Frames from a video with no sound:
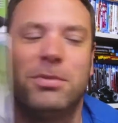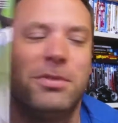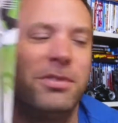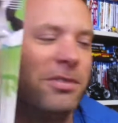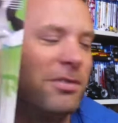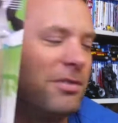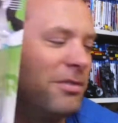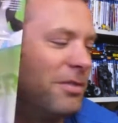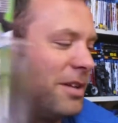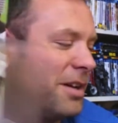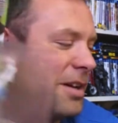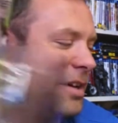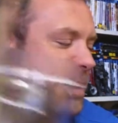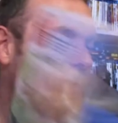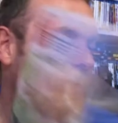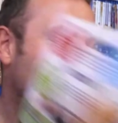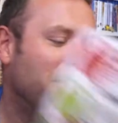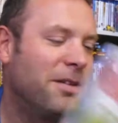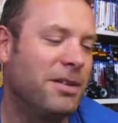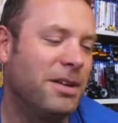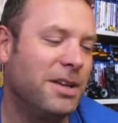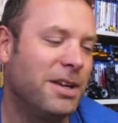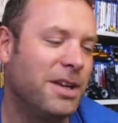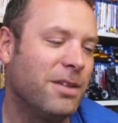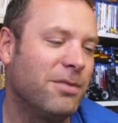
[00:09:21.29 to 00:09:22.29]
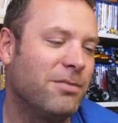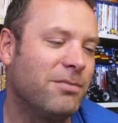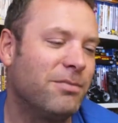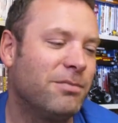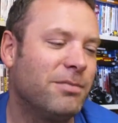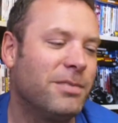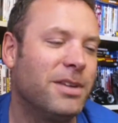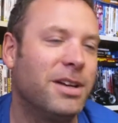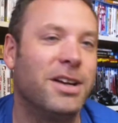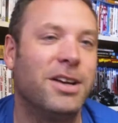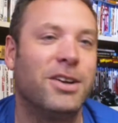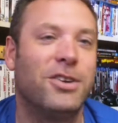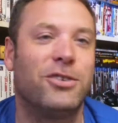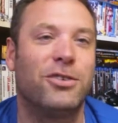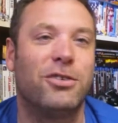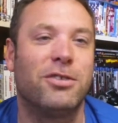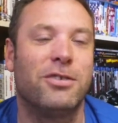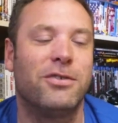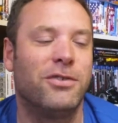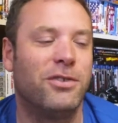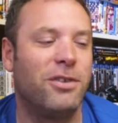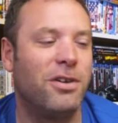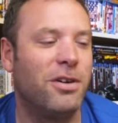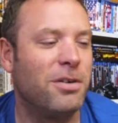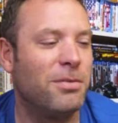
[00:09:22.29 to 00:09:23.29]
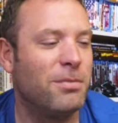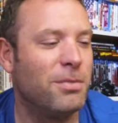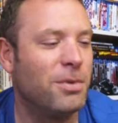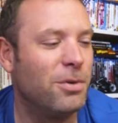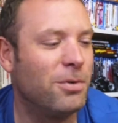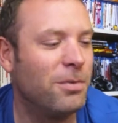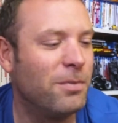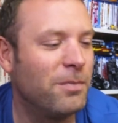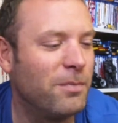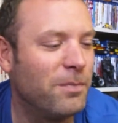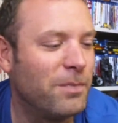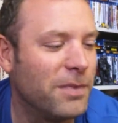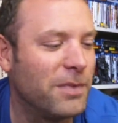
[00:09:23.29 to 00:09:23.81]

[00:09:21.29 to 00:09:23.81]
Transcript: with trying to find them all.